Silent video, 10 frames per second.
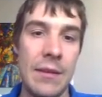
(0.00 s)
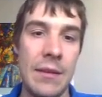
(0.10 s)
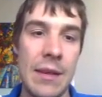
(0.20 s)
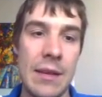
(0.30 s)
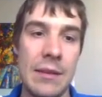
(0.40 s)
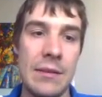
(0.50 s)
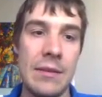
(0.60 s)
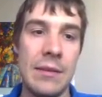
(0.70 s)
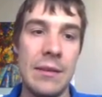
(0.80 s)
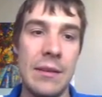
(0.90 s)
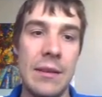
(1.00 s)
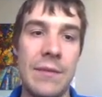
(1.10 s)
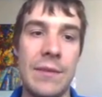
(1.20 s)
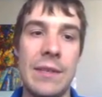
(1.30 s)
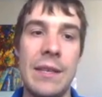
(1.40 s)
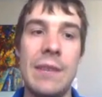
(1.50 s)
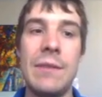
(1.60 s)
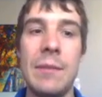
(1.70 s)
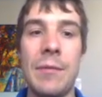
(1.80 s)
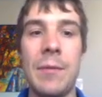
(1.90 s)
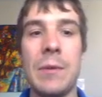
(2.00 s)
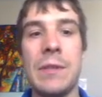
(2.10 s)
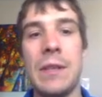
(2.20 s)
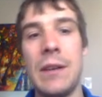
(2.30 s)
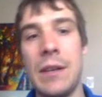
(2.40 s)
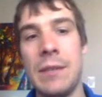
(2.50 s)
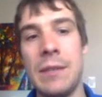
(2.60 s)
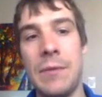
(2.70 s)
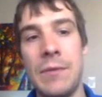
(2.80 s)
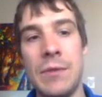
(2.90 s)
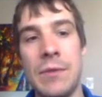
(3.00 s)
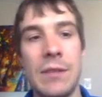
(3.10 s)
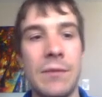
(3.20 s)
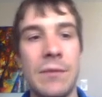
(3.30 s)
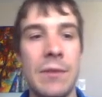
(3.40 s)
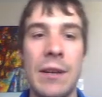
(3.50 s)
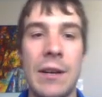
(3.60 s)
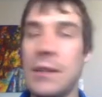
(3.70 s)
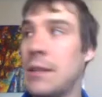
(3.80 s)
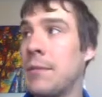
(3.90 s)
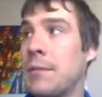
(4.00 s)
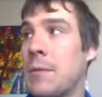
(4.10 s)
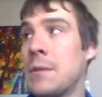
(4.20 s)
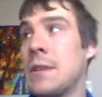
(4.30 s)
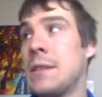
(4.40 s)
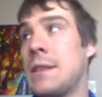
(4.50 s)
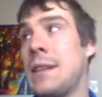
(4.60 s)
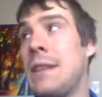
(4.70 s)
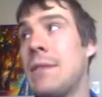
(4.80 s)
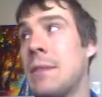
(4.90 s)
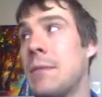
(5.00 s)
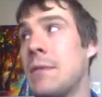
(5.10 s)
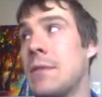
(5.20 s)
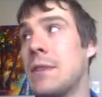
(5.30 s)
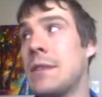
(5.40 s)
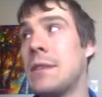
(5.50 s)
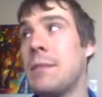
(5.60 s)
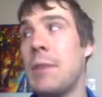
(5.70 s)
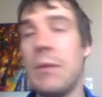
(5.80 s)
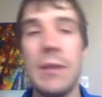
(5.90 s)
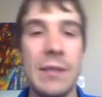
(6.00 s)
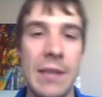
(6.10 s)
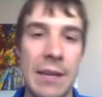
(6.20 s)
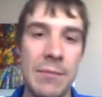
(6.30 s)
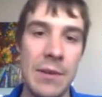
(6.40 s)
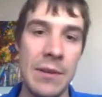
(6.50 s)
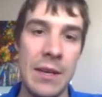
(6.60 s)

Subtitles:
And if it's an even number of protons and an odd number of neutrons, or an odd number of protons and an even number of neutrons, it's about the same.